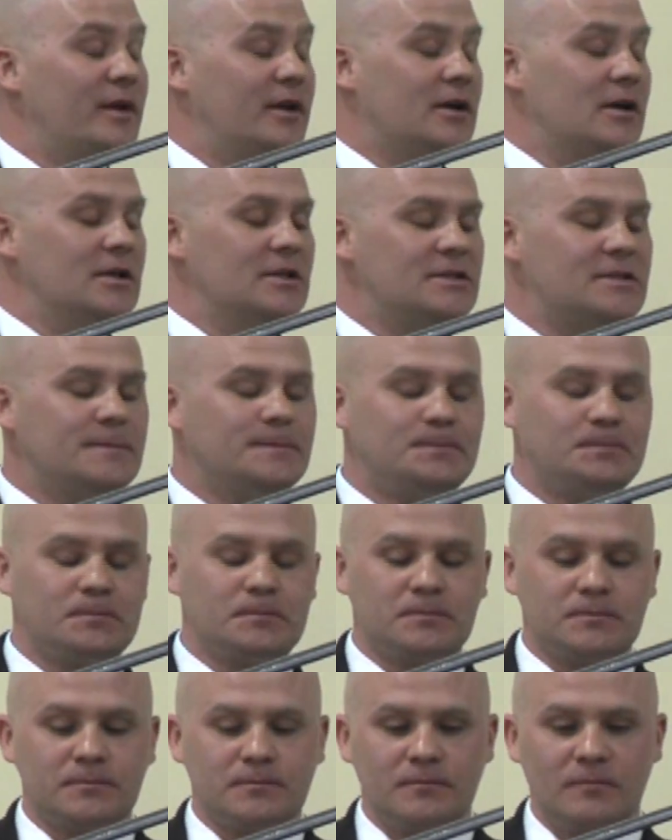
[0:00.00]
because
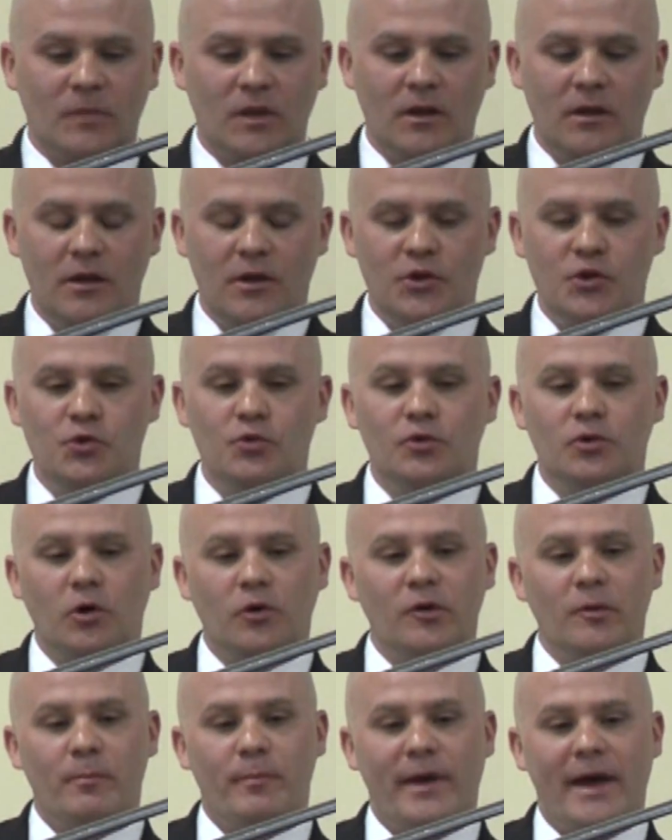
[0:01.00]
you
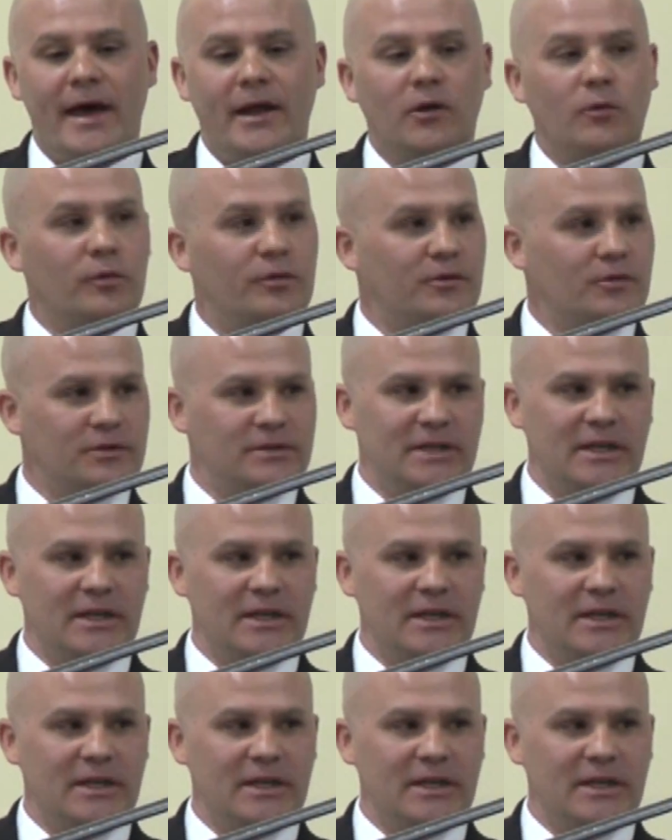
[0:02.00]
go to battle with your